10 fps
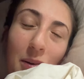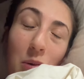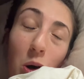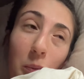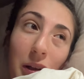
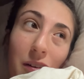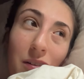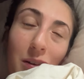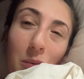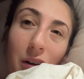hoping they're
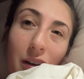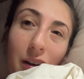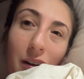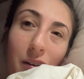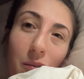somewhere
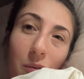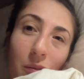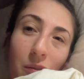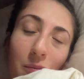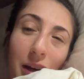near
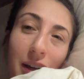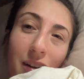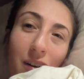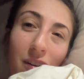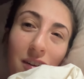my
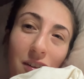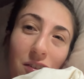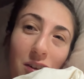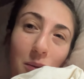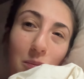car
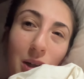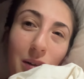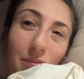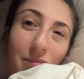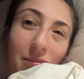dealership, but
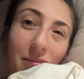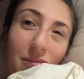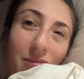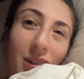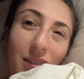
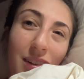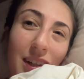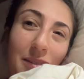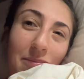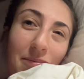we'll see.